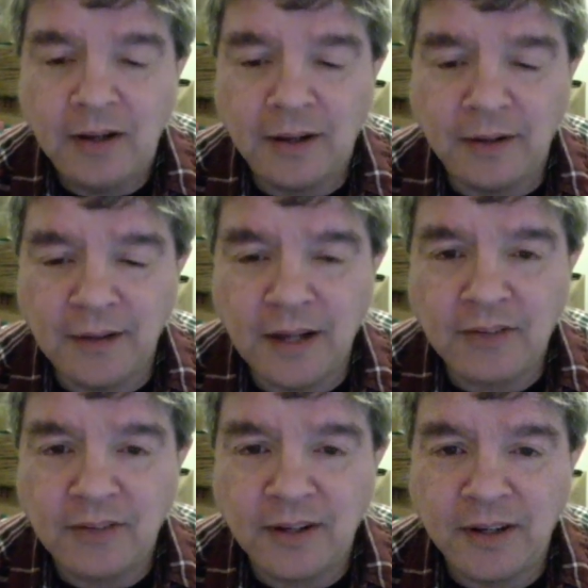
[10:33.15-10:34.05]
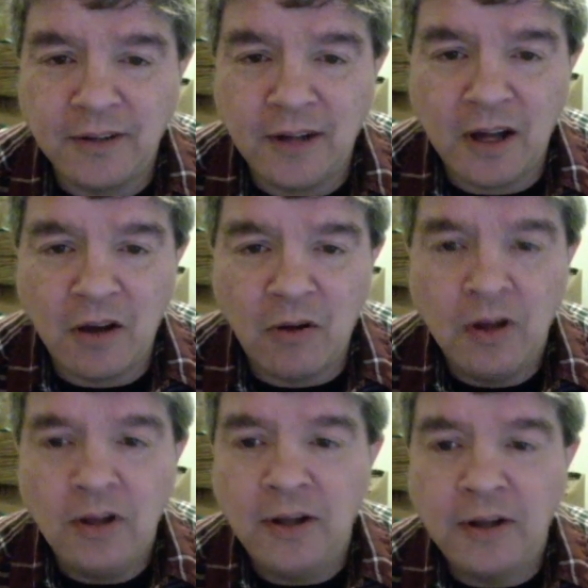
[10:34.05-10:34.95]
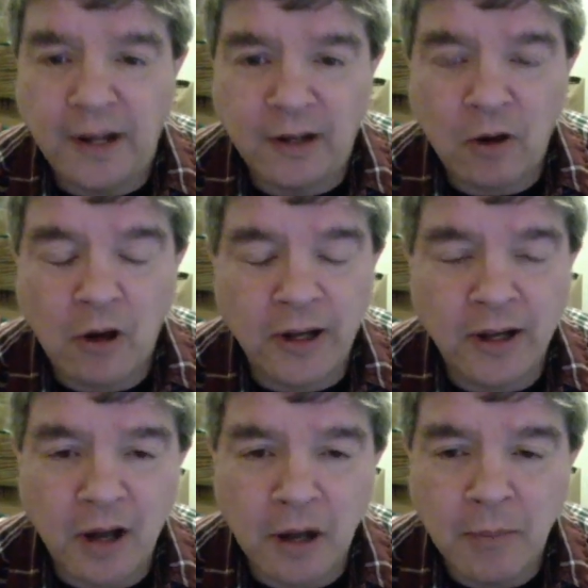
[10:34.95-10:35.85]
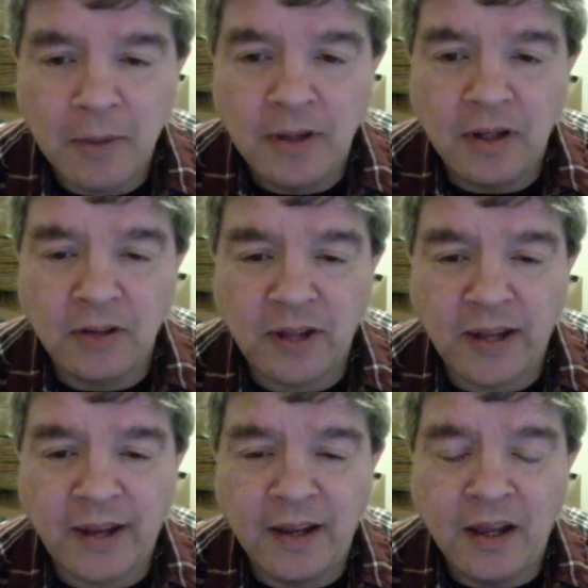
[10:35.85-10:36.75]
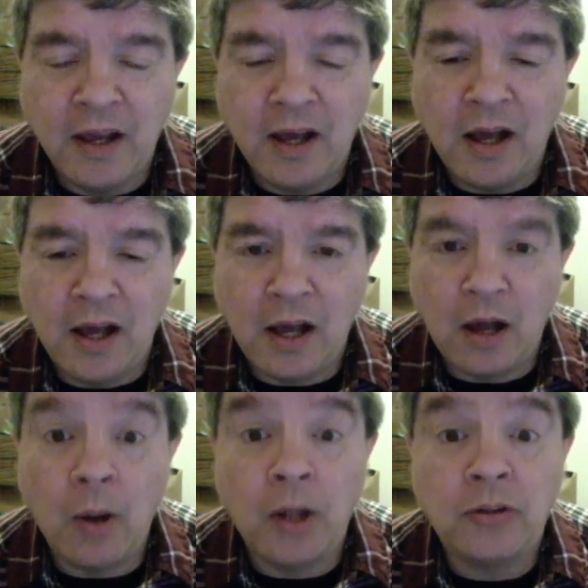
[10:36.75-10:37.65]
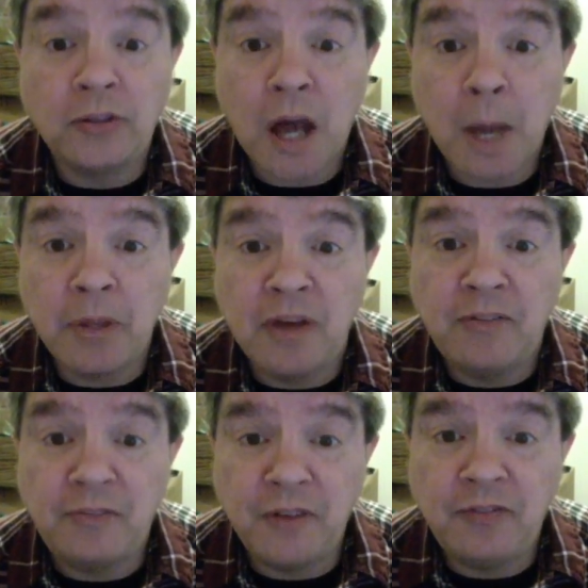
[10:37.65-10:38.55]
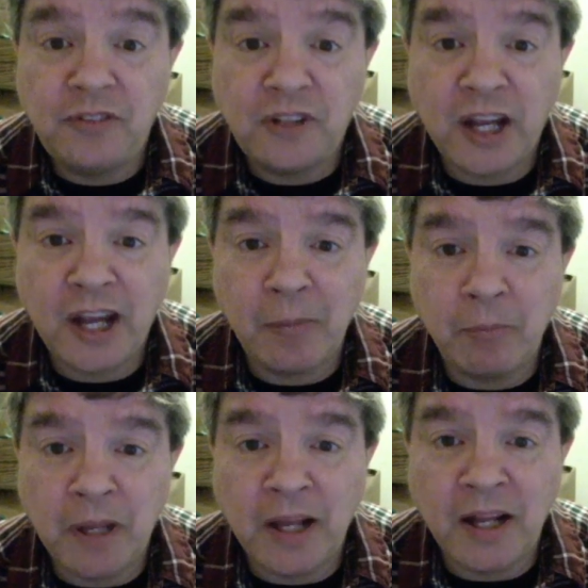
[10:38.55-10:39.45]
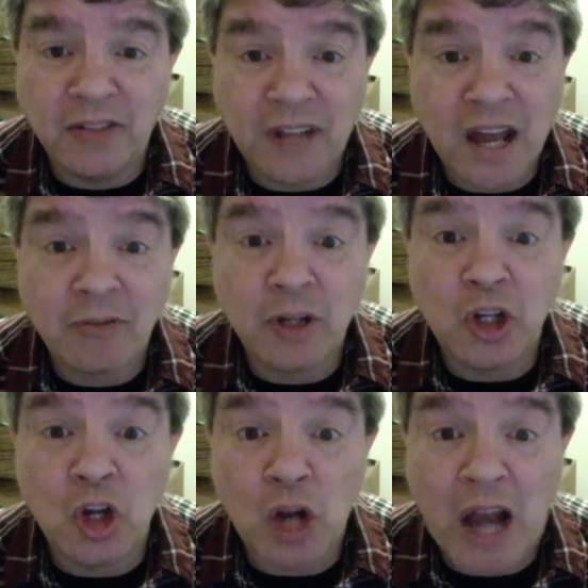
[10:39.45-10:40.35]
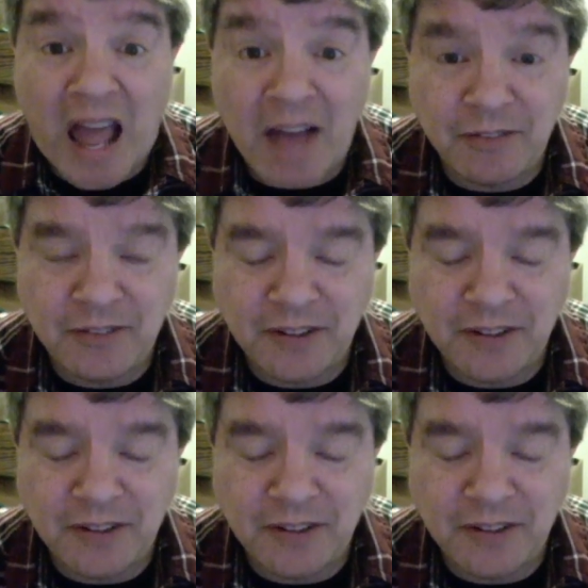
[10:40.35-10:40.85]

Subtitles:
Next thing you know, they call you up saying, oh, it stopped 15 minutes after you left.